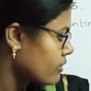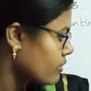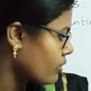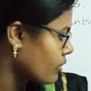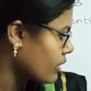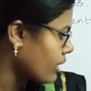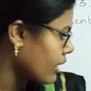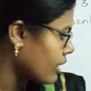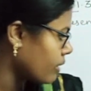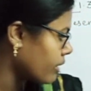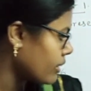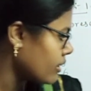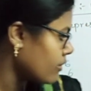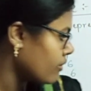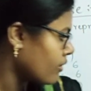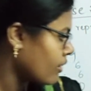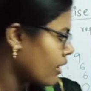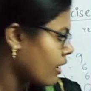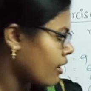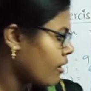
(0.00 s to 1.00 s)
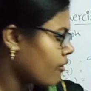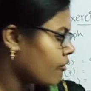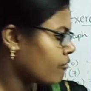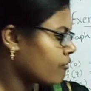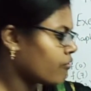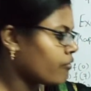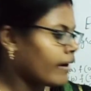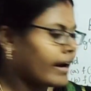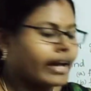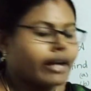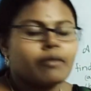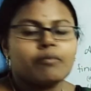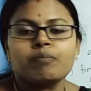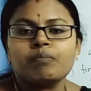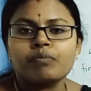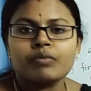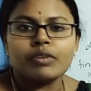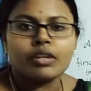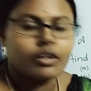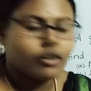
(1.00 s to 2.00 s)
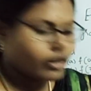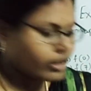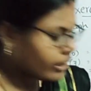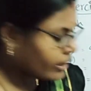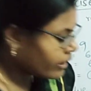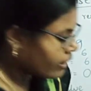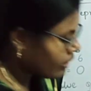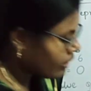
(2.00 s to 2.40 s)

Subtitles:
so that is 5. Got it?